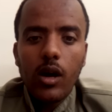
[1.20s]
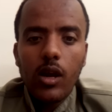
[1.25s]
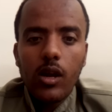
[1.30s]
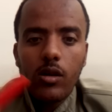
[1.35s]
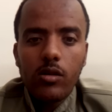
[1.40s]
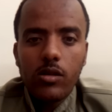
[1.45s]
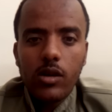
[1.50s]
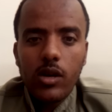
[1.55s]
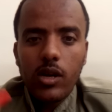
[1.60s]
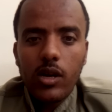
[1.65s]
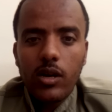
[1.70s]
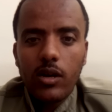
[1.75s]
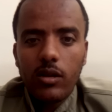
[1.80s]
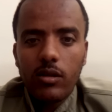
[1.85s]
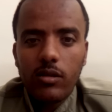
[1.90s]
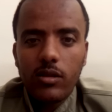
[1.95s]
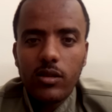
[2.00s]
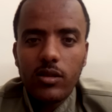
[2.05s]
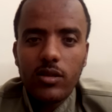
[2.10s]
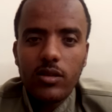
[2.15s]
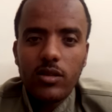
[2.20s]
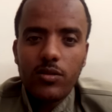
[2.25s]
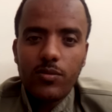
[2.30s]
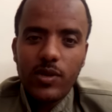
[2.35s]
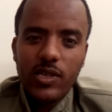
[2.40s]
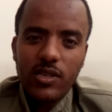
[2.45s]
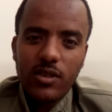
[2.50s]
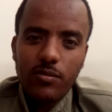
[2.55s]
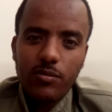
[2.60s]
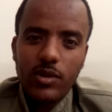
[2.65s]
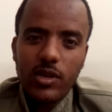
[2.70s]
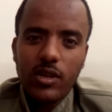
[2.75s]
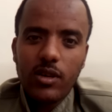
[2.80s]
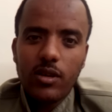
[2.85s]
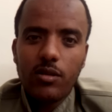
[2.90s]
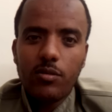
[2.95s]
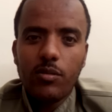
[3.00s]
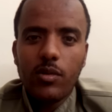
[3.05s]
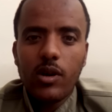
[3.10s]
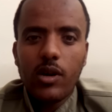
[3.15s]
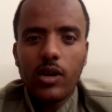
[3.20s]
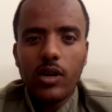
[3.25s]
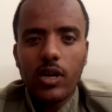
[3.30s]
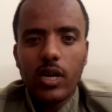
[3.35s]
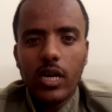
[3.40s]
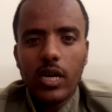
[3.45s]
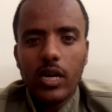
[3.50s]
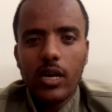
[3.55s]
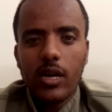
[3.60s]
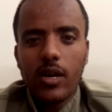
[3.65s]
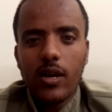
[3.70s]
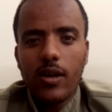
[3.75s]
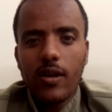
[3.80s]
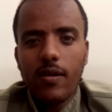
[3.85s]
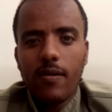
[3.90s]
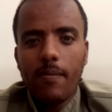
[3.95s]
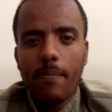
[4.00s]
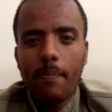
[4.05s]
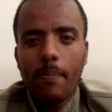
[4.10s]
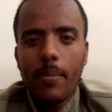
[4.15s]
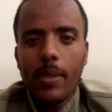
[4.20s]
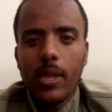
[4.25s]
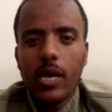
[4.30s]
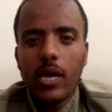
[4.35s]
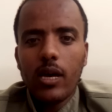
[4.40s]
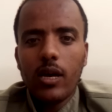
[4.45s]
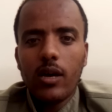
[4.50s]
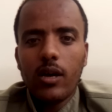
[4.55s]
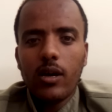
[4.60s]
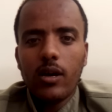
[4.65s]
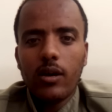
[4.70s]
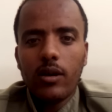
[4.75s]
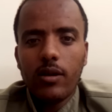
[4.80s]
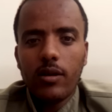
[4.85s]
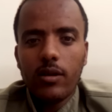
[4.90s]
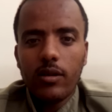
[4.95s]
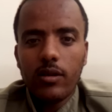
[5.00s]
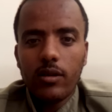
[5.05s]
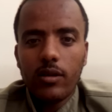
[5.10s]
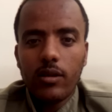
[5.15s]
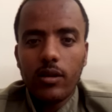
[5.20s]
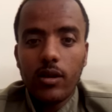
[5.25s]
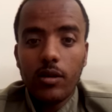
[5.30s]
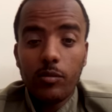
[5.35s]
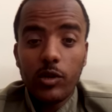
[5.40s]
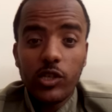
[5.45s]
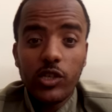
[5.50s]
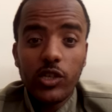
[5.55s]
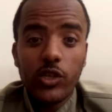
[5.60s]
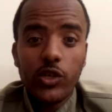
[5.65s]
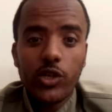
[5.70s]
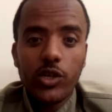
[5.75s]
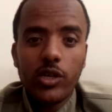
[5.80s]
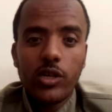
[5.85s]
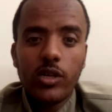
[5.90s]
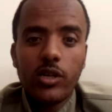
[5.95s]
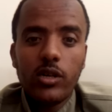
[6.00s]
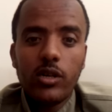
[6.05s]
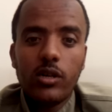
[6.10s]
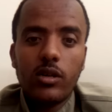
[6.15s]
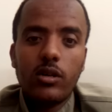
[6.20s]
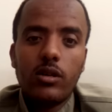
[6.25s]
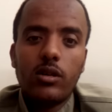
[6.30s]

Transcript: Hello there, this is Mazamber Girma. I'm a teacher